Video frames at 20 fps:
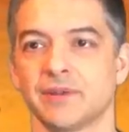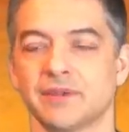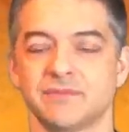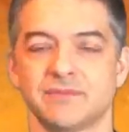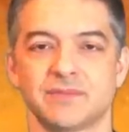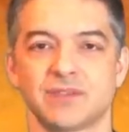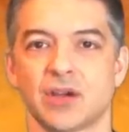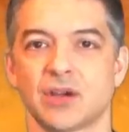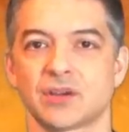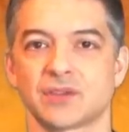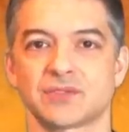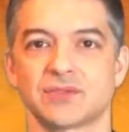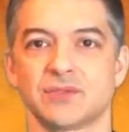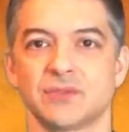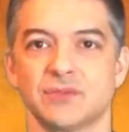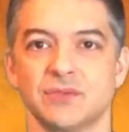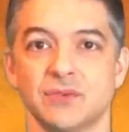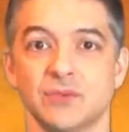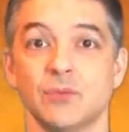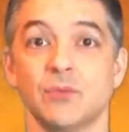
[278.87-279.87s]
he talks
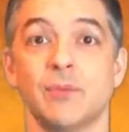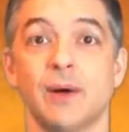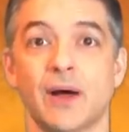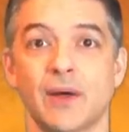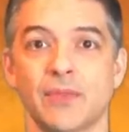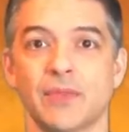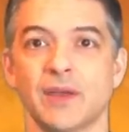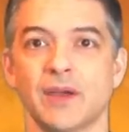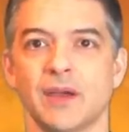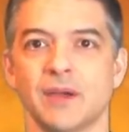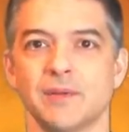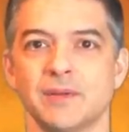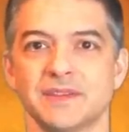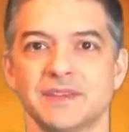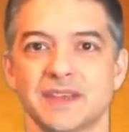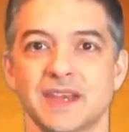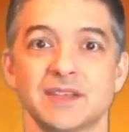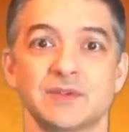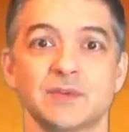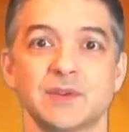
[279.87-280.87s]
to you about them and
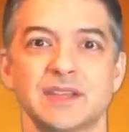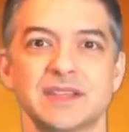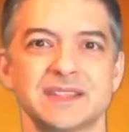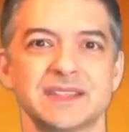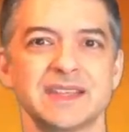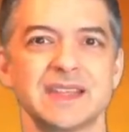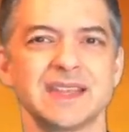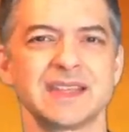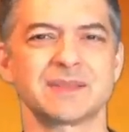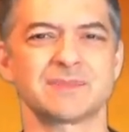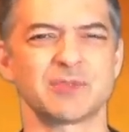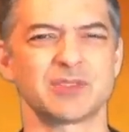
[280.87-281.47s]
says what he sees,